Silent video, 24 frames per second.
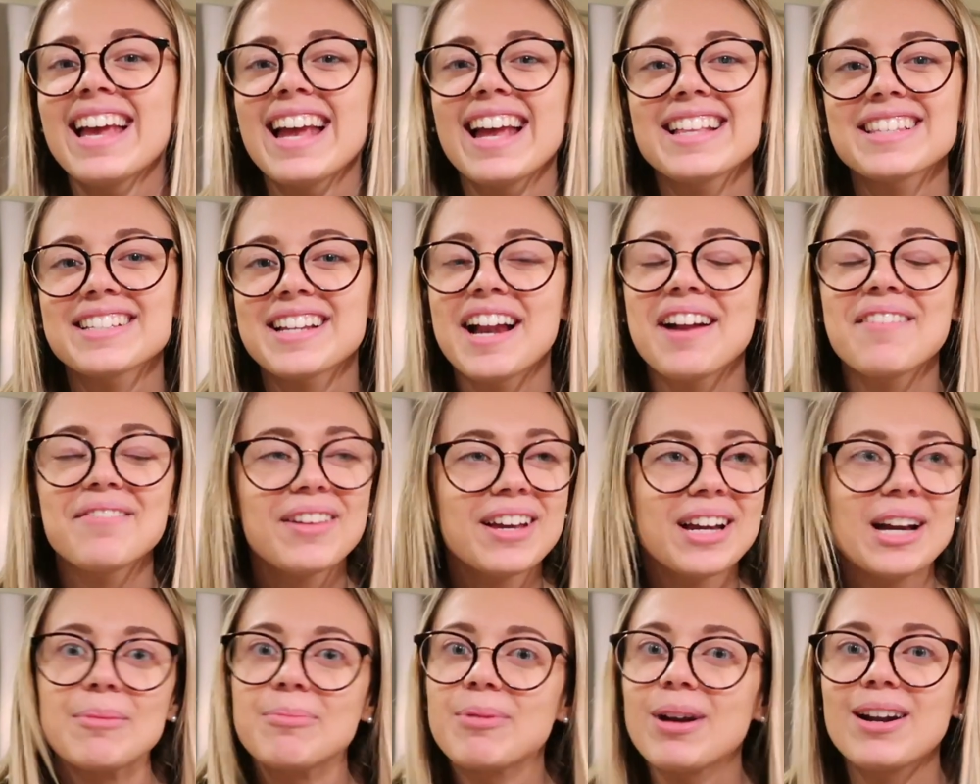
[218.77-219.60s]
It's kind of
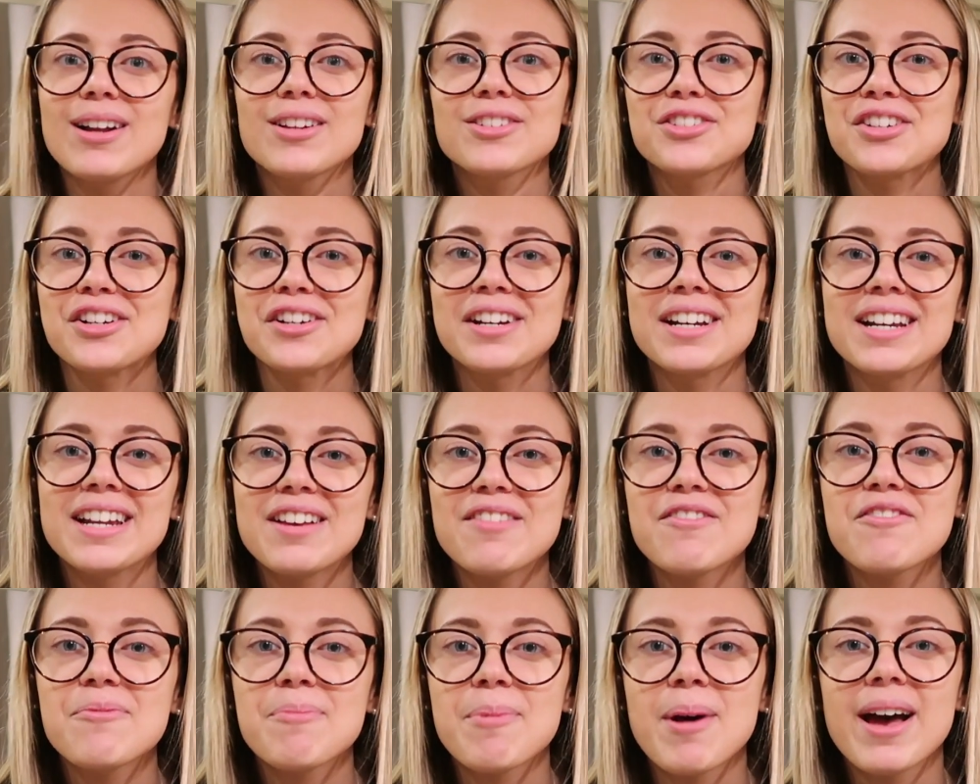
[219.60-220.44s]
like a bread
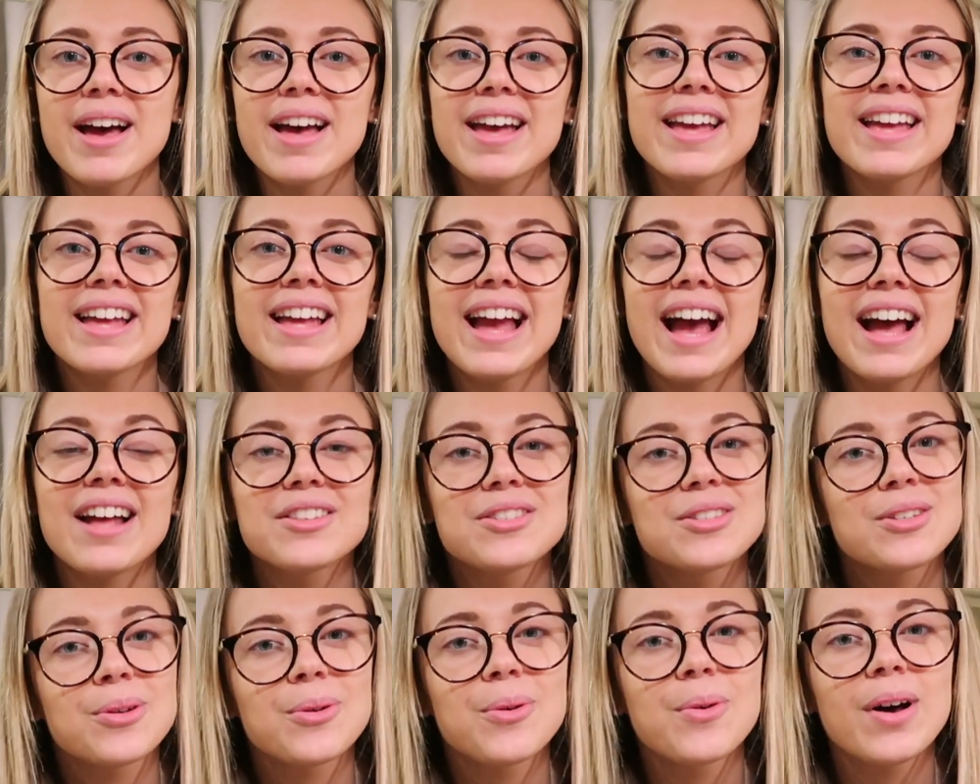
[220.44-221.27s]
alternative, but
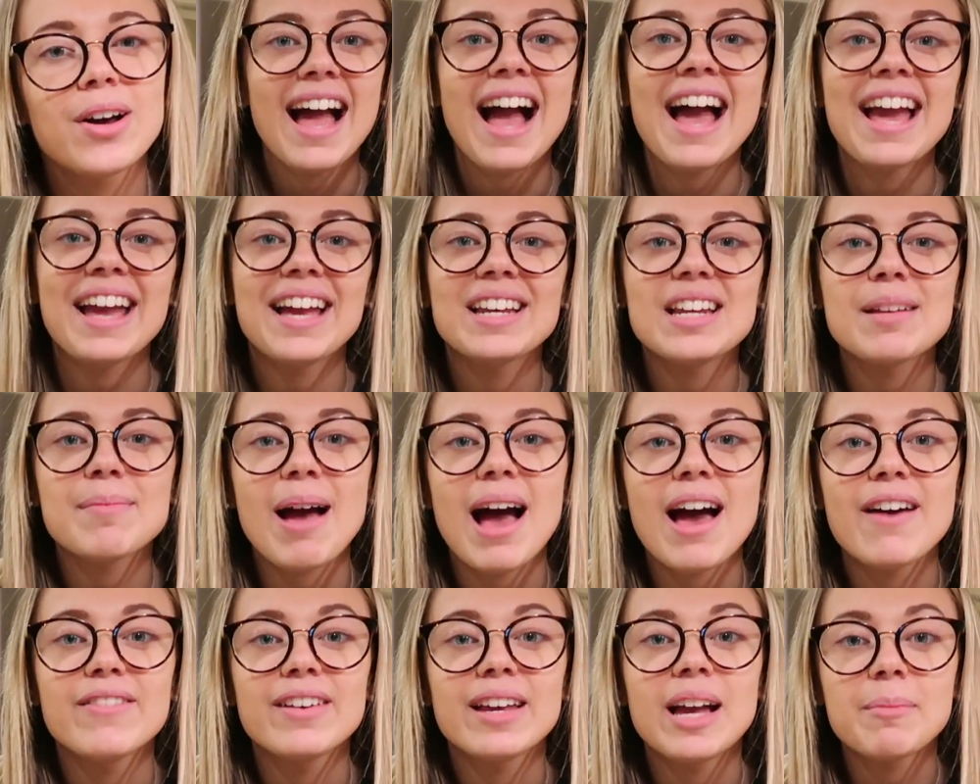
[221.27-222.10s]
at school I end up
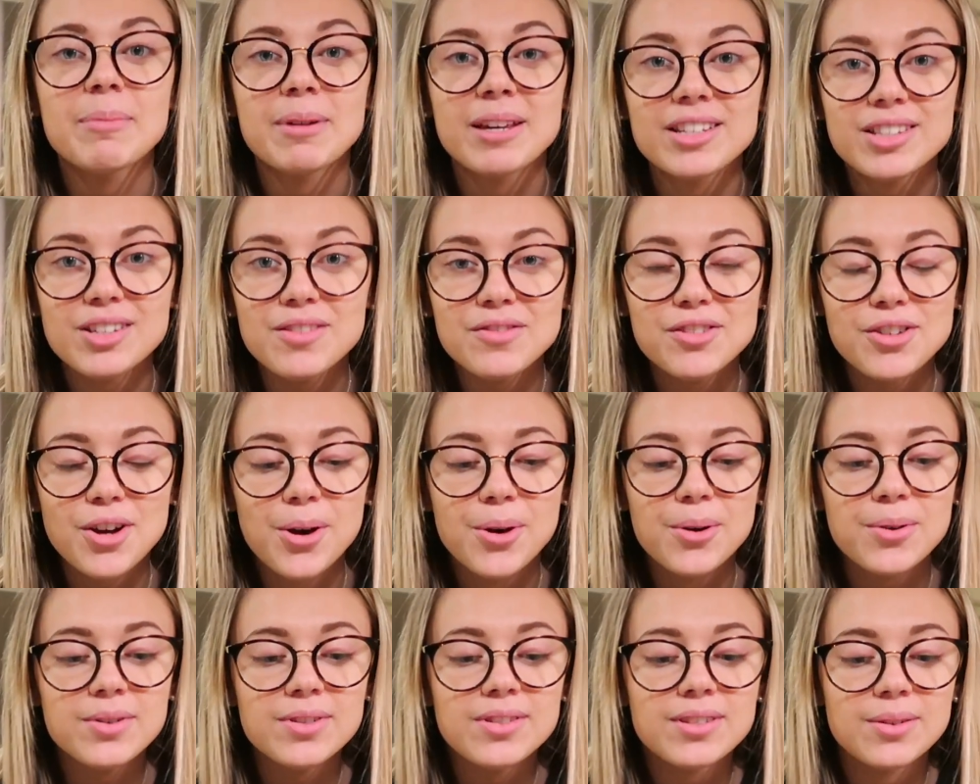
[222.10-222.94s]
having a piece of
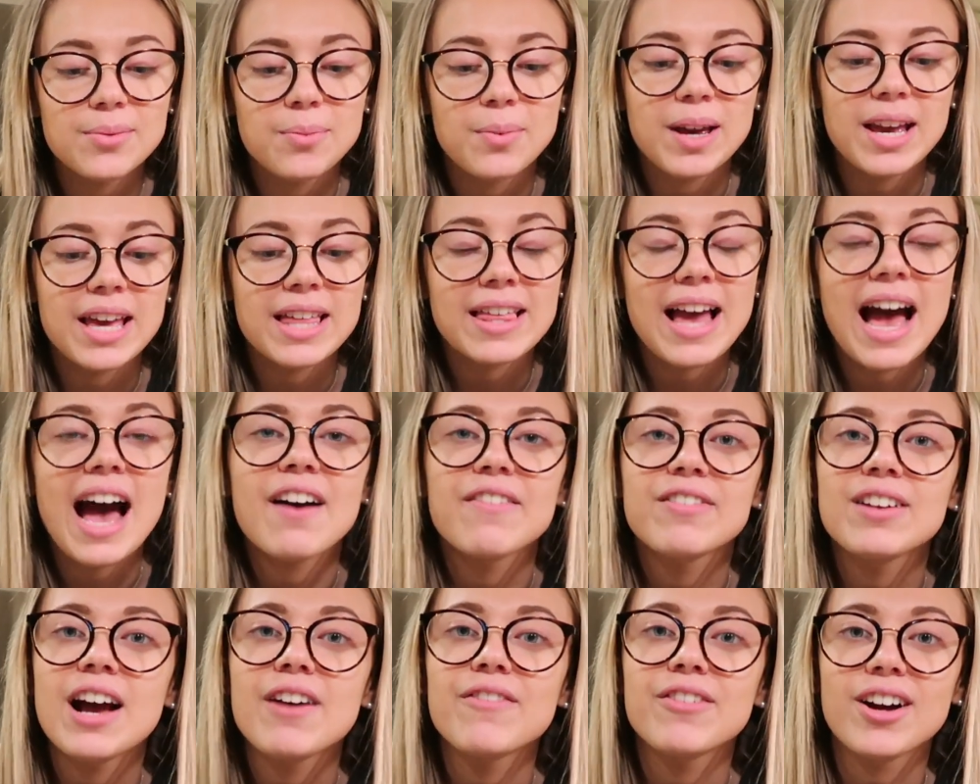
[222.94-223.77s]
toast with
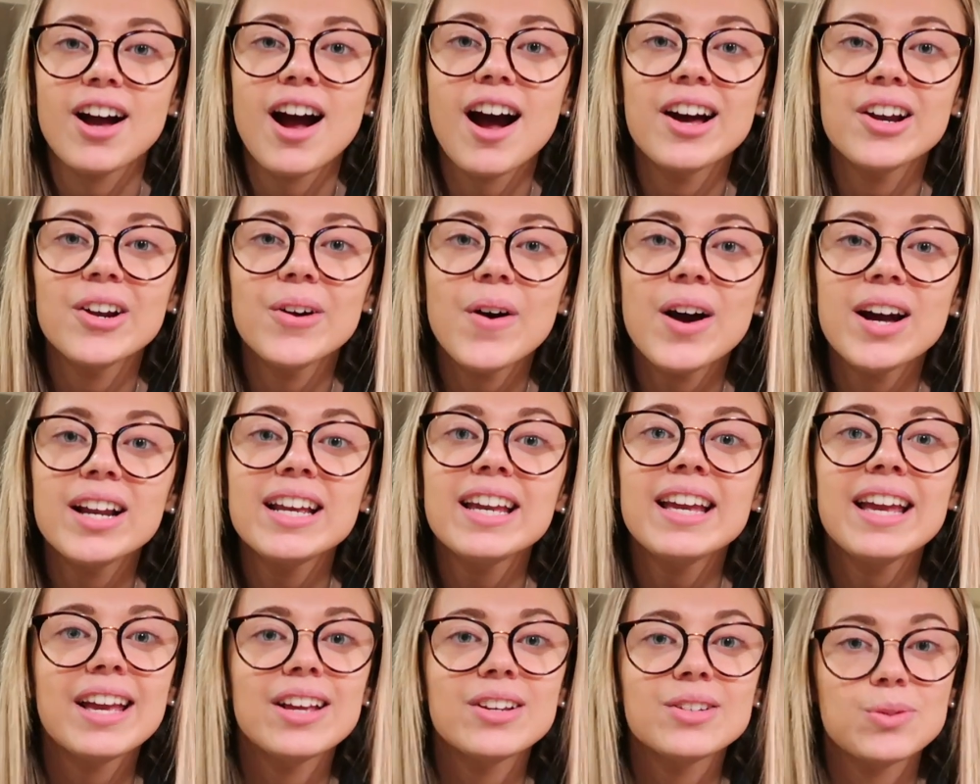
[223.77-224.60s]
half an avocado on
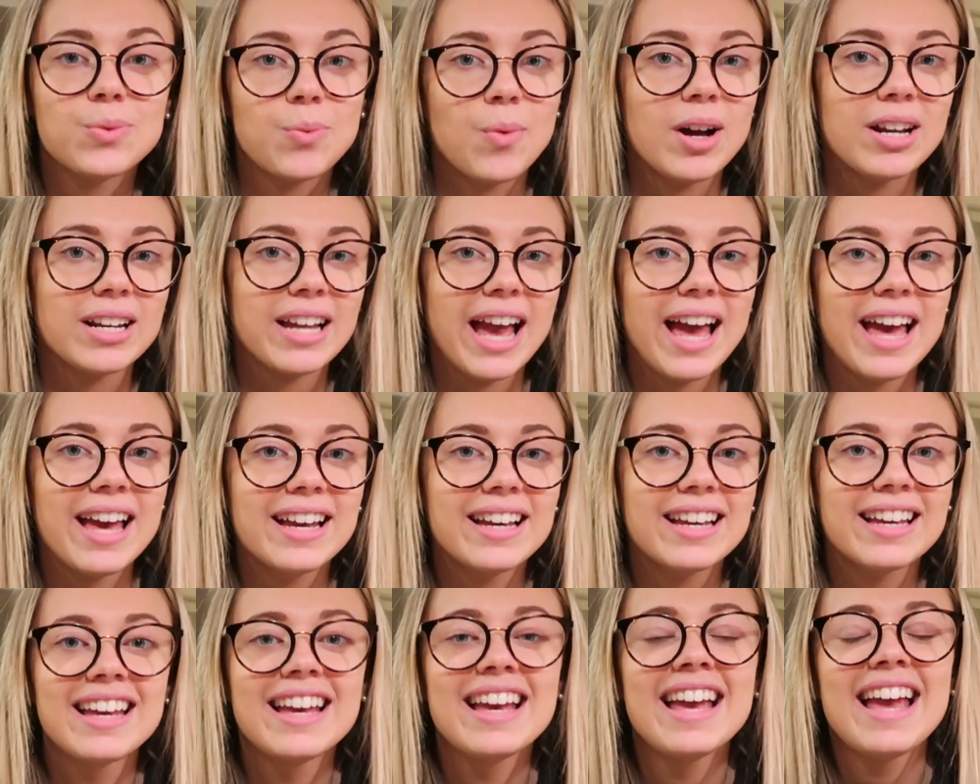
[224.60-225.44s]
it and 1 egg.